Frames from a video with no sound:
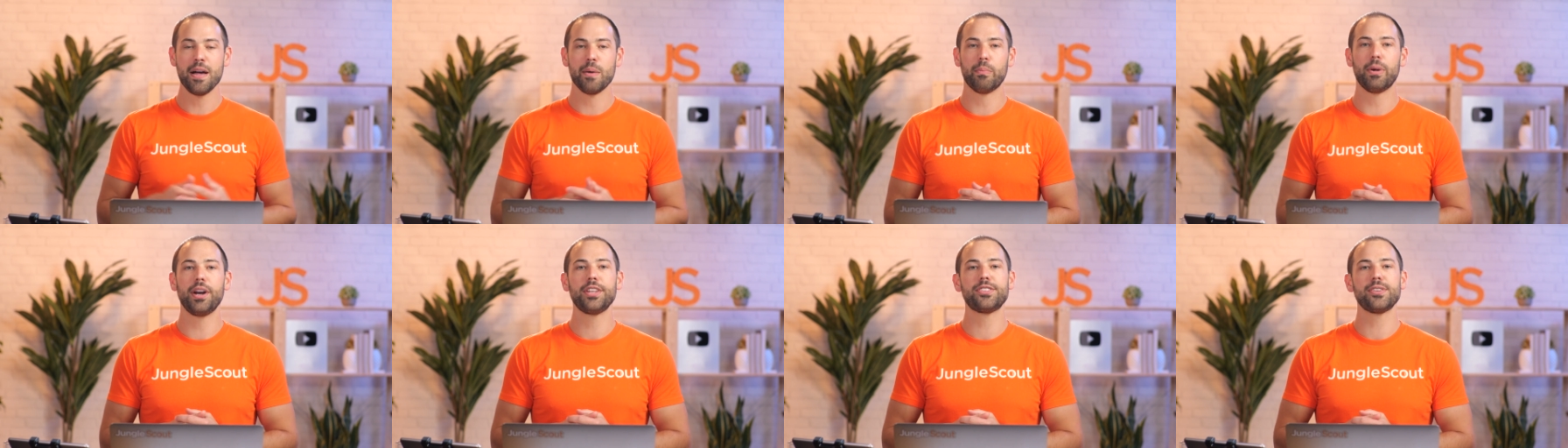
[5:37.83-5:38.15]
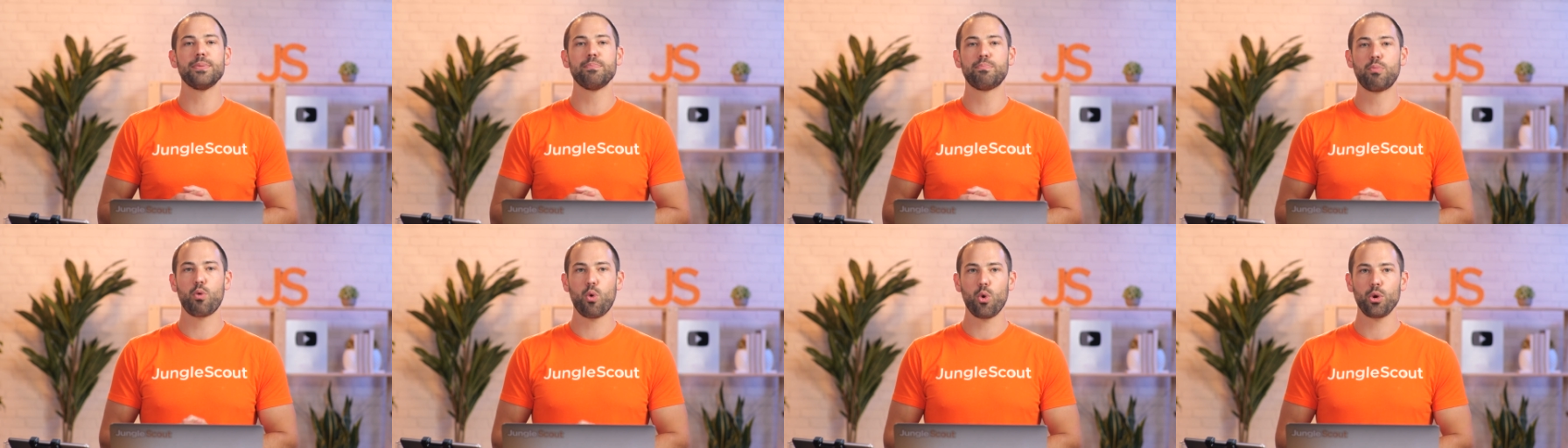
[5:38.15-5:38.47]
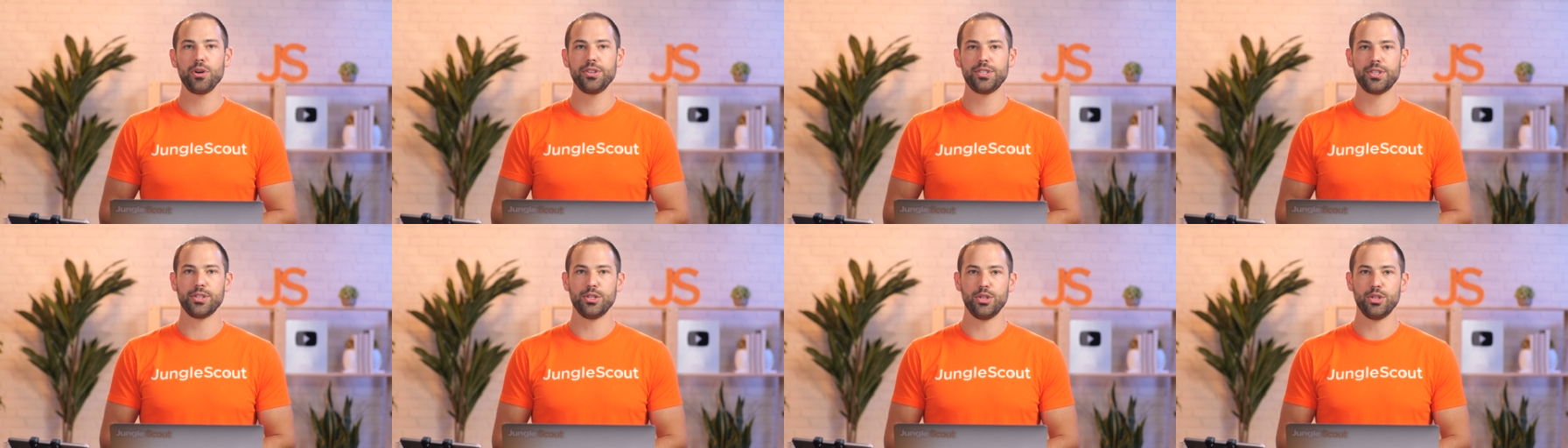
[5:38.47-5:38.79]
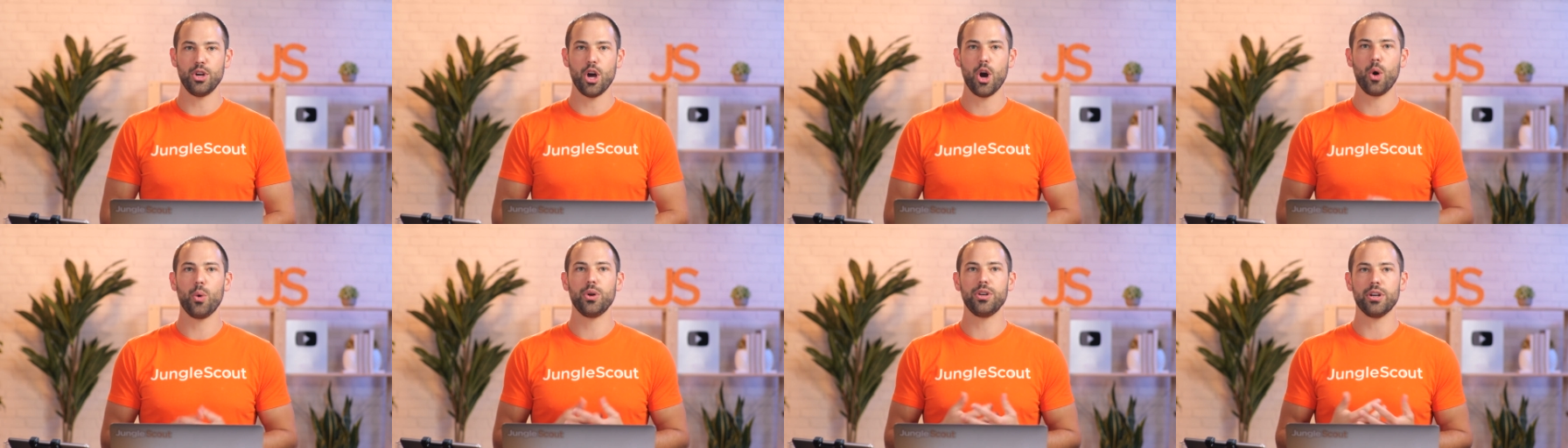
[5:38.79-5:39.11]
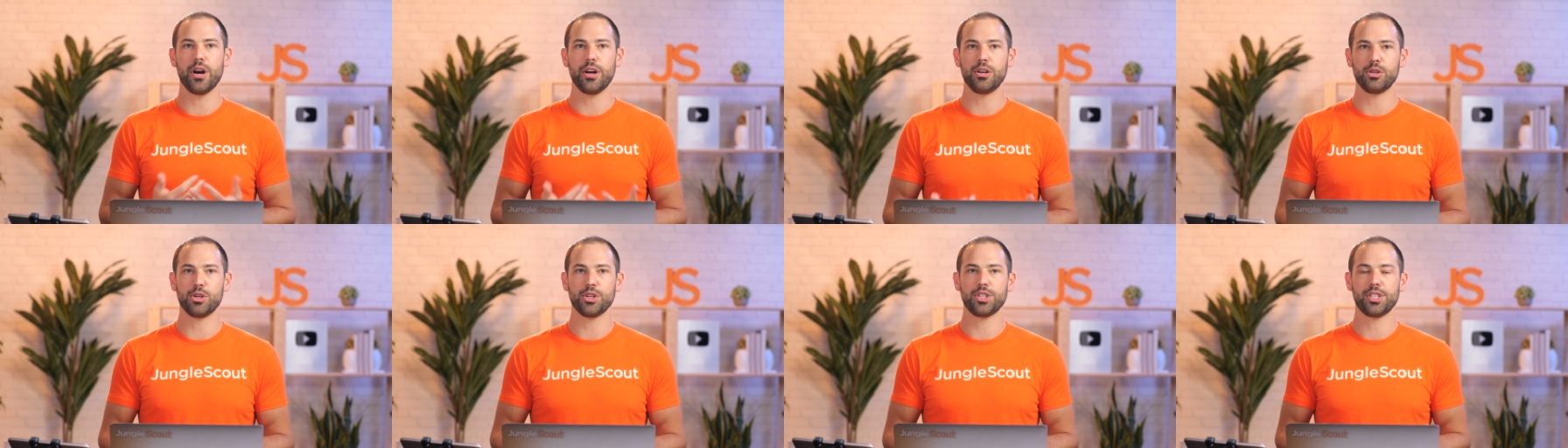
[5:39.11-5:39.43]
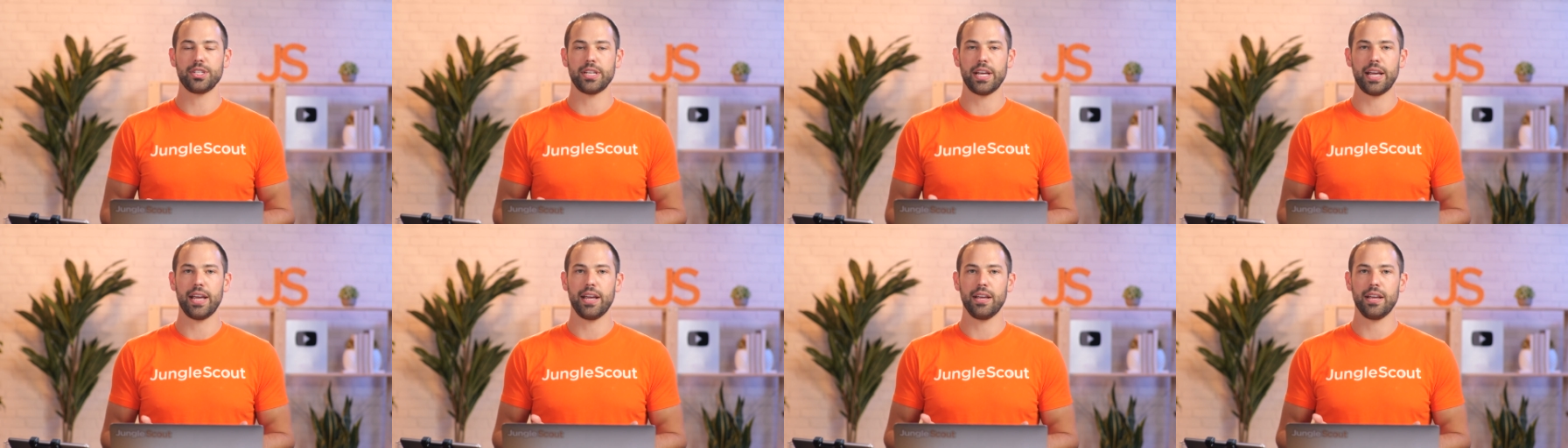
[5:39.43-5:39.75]
but it's important to know and
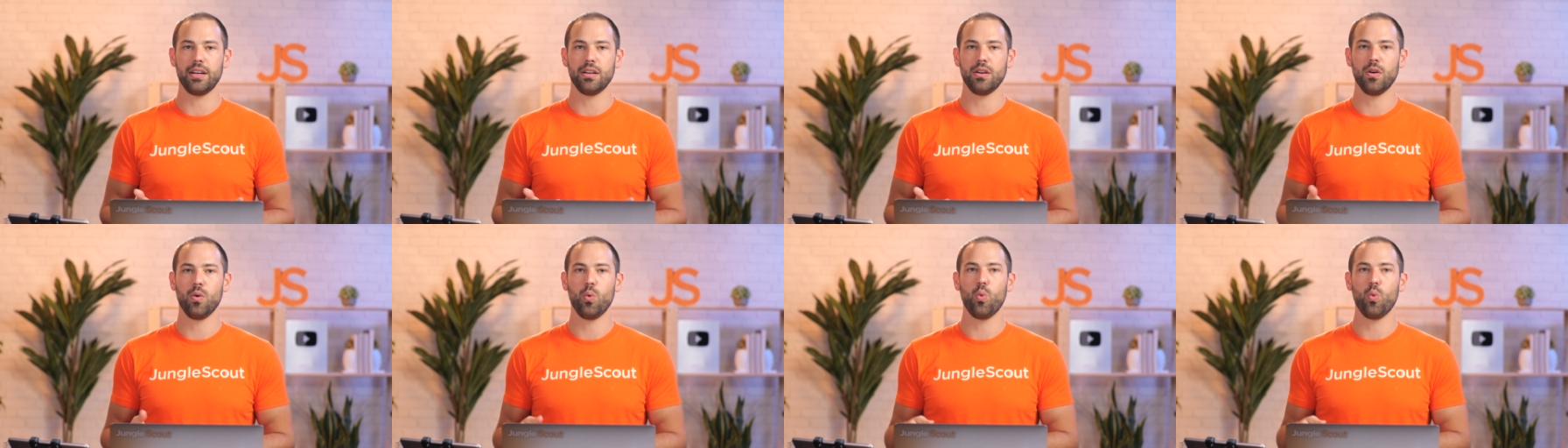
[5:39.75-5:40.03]
understand